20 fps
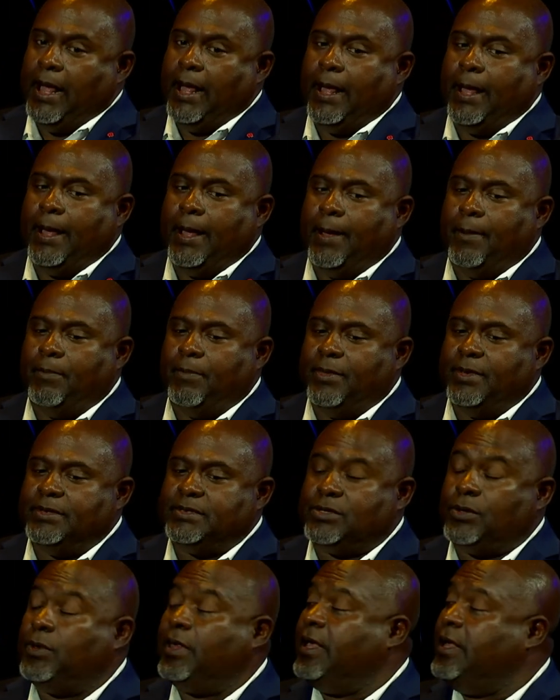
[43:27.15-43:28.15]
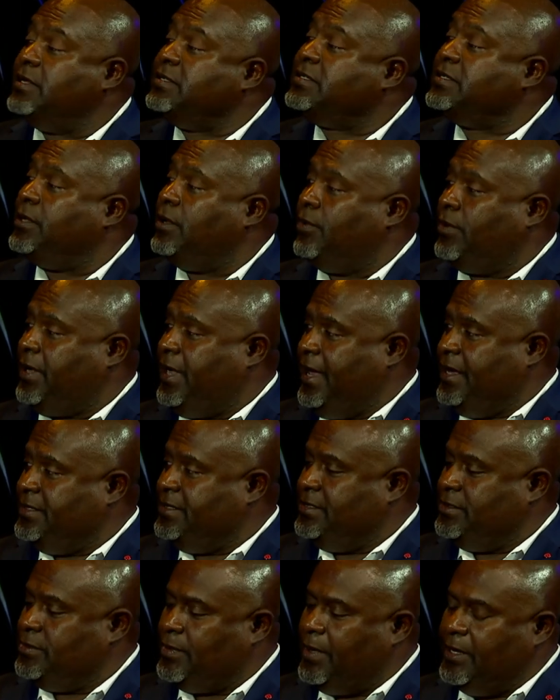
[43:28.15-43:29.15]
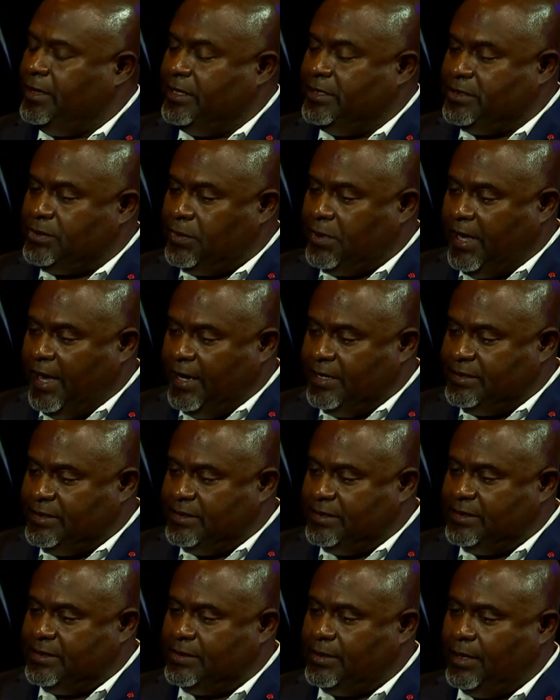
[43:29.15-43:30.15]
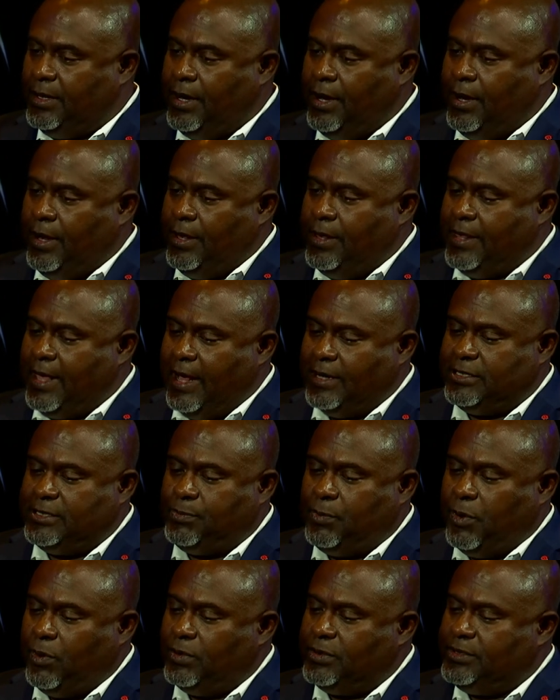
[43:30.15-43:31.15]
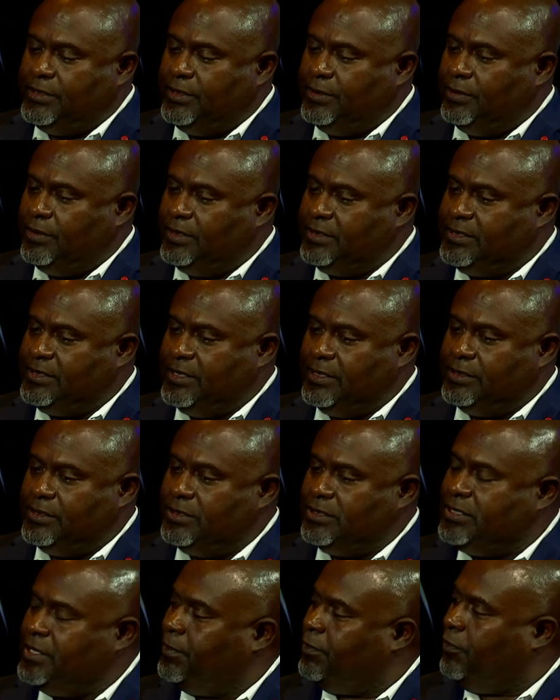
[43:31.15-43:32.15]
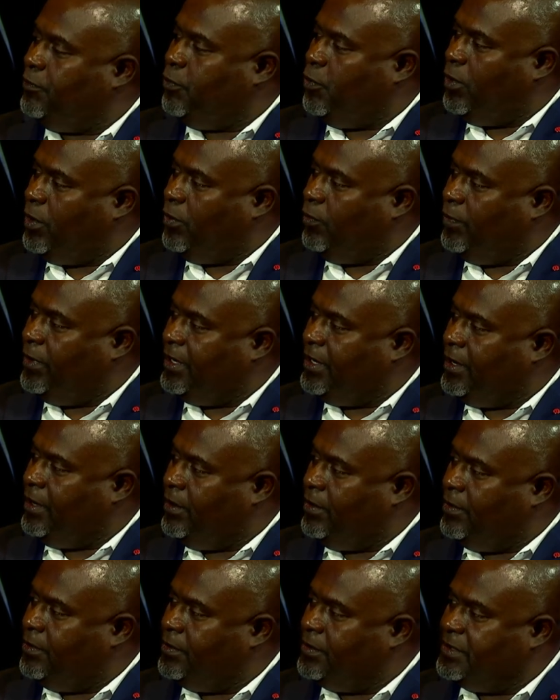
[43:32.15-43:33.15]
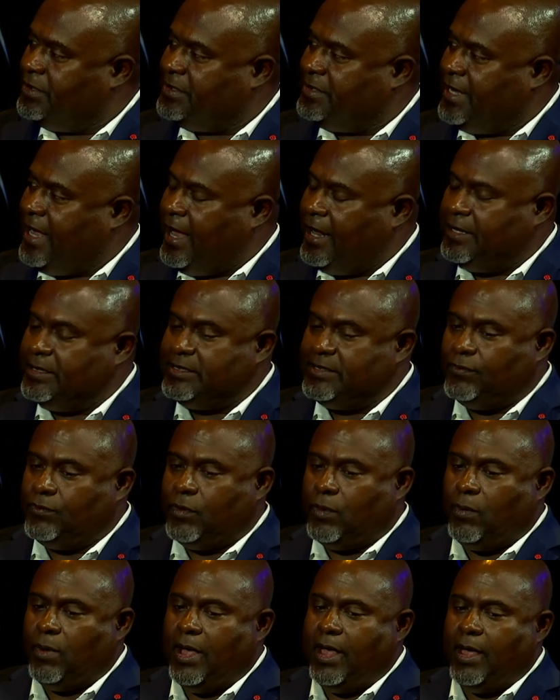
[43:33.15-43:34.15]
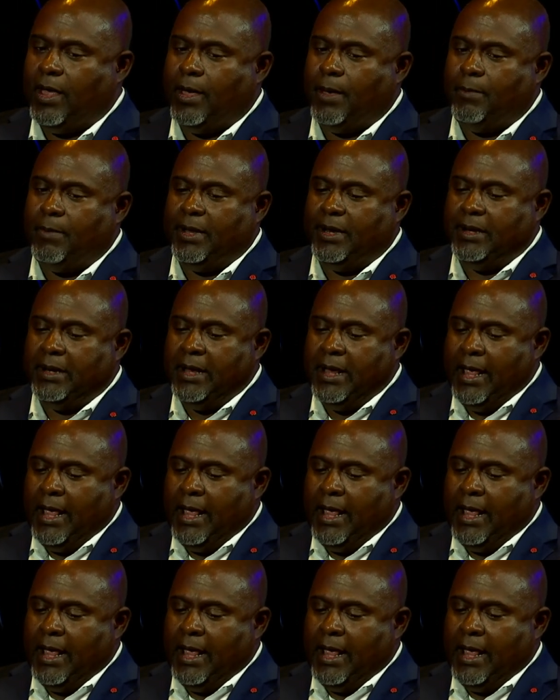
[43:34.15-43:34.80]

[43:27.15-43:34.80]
Um, so the insular cases, right? These are cases that spoke to the citizenship of Puerto Rico, the status of Guam, and